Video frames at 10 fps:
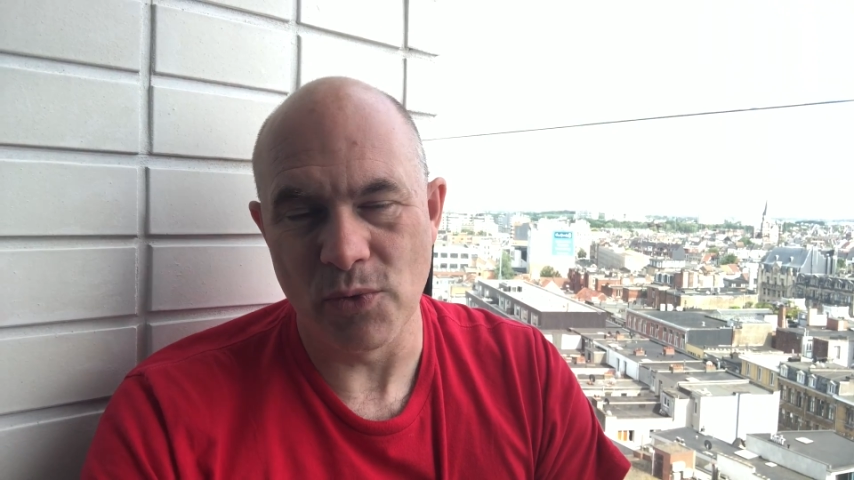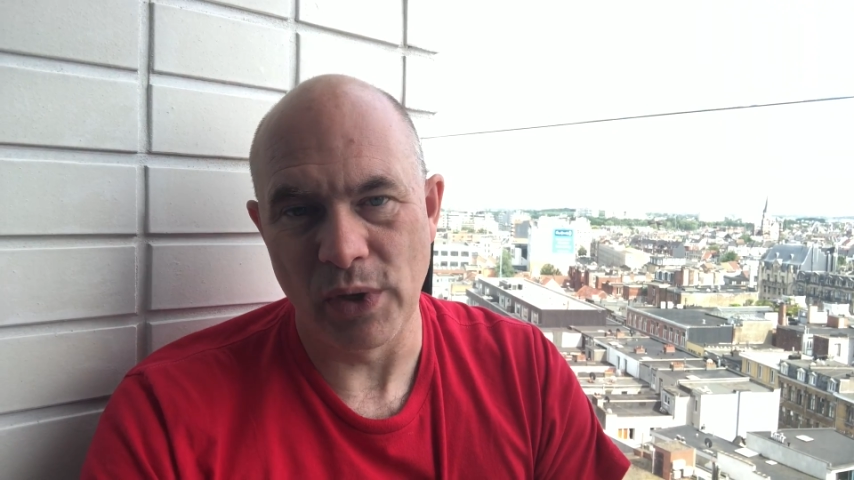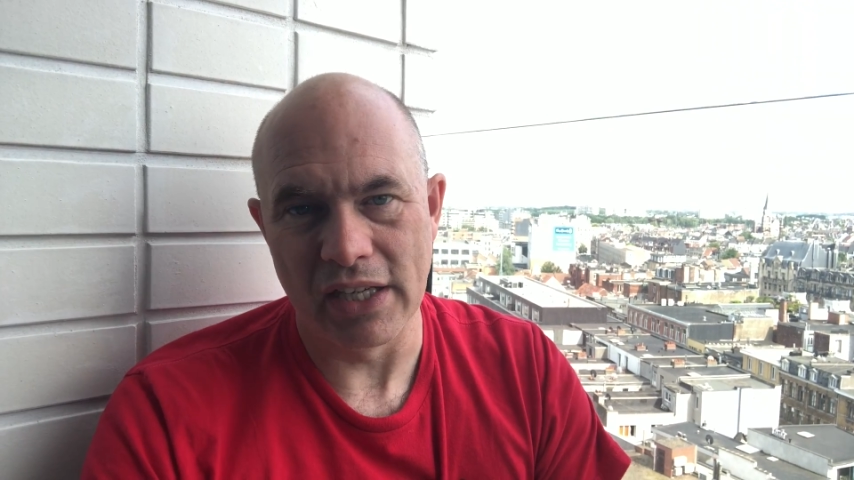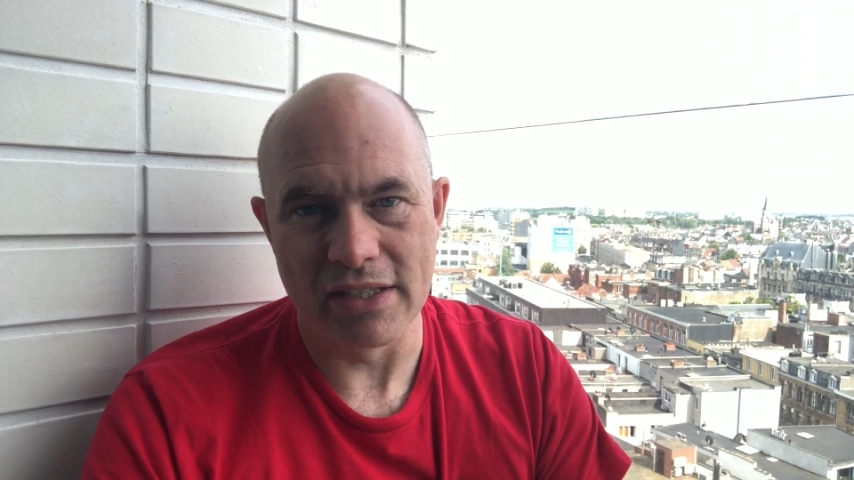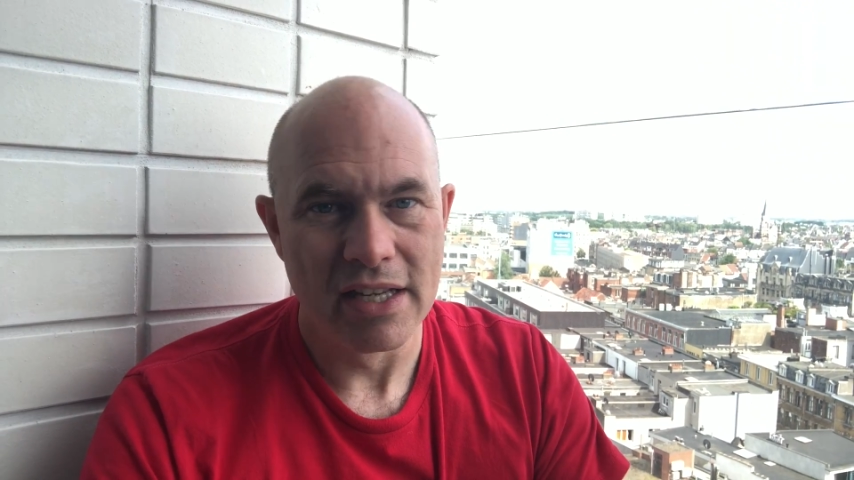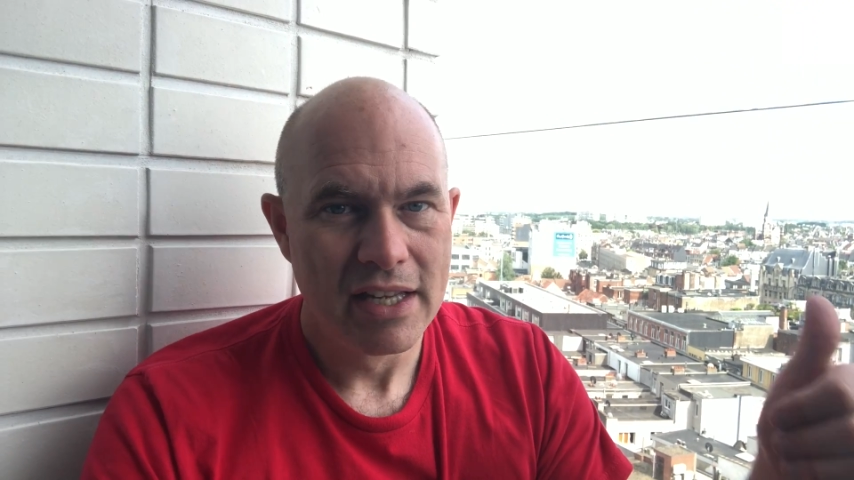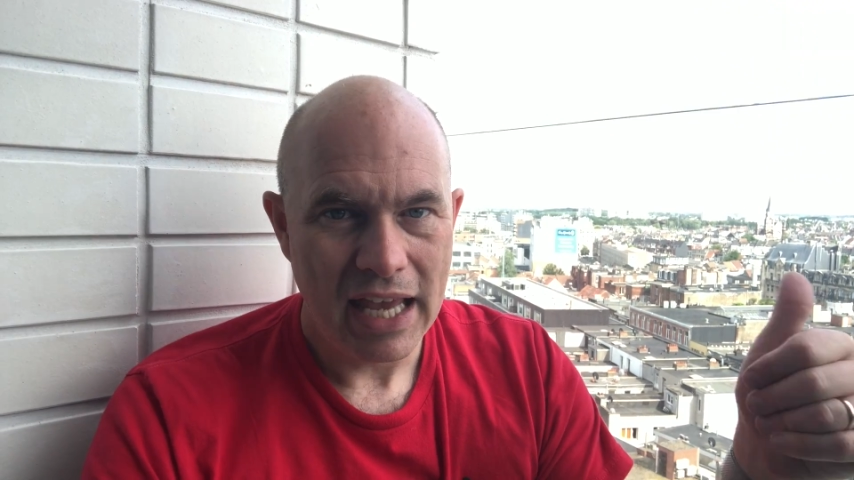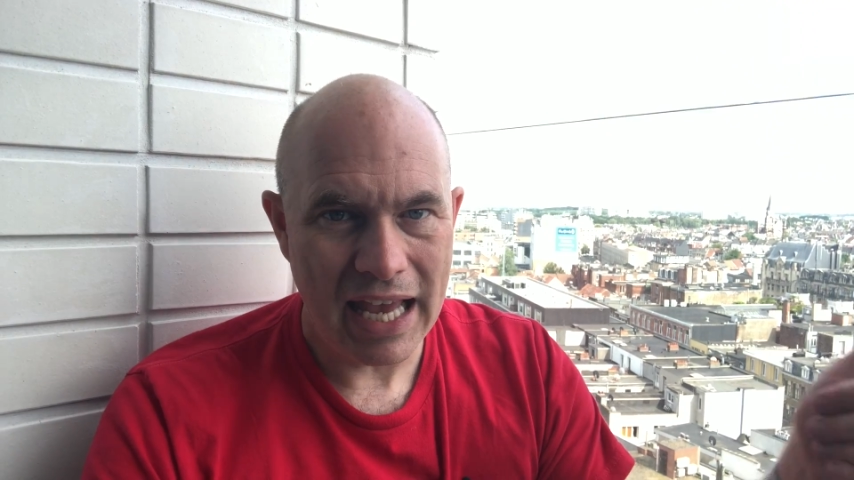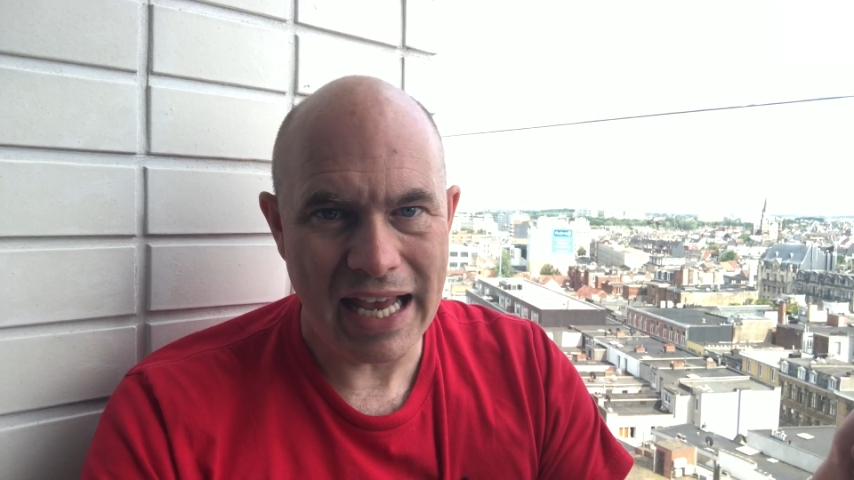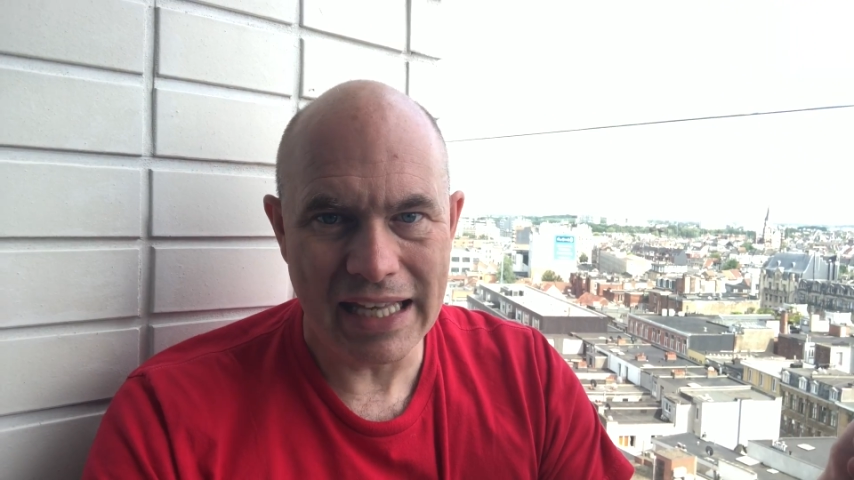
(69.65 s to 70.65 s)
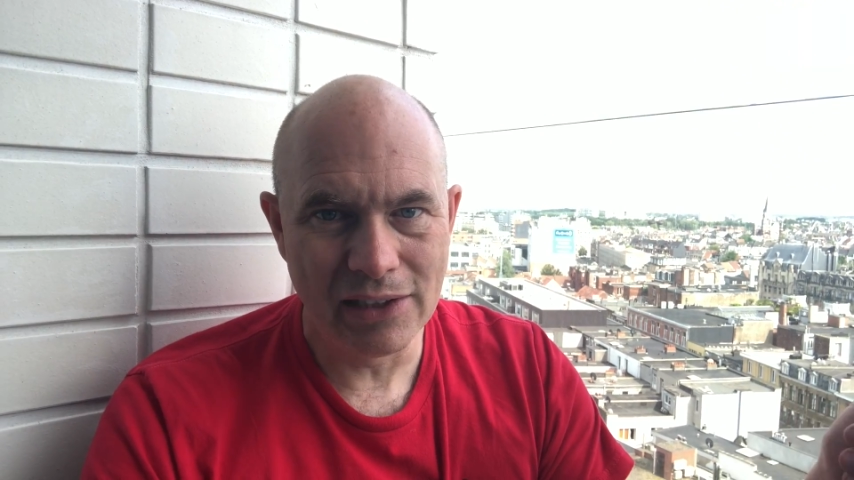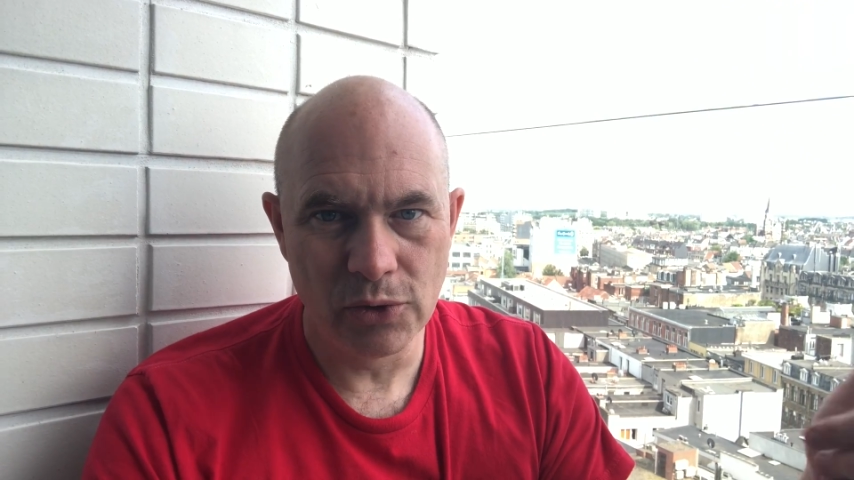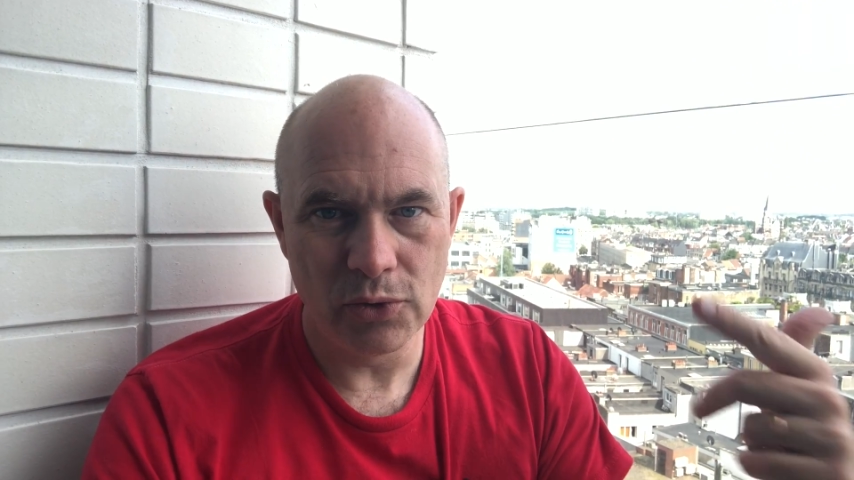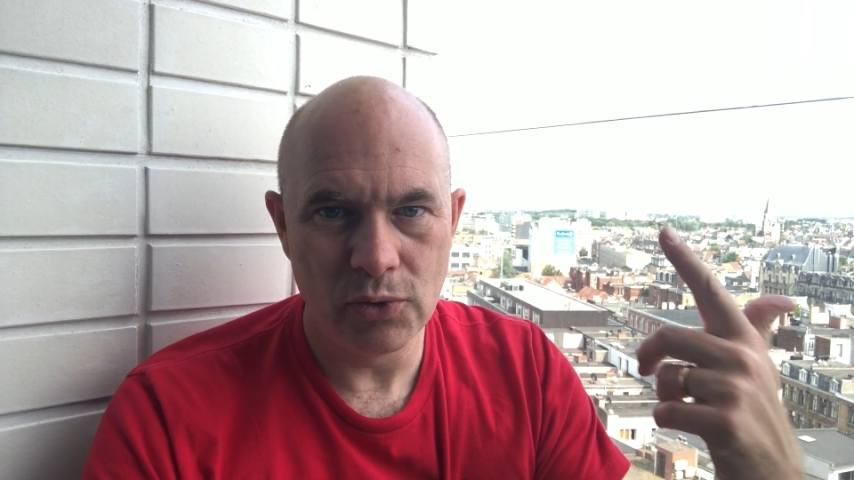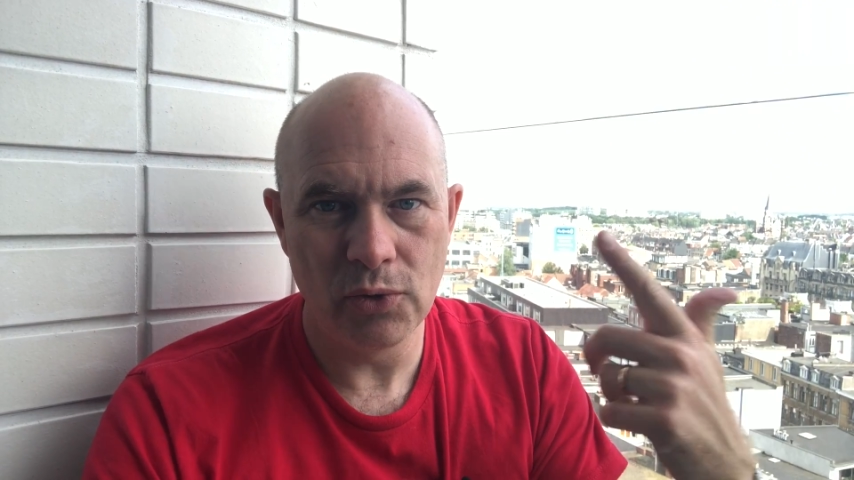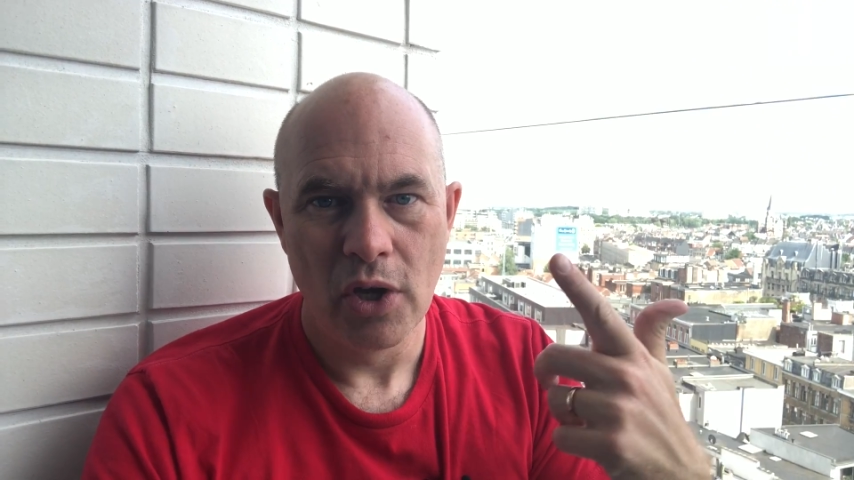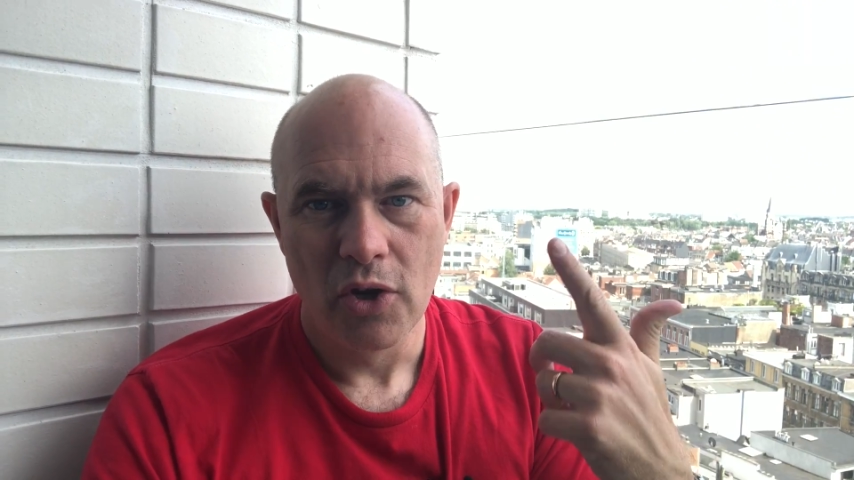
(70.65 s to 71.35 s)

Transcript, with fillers: We had Ed Lu,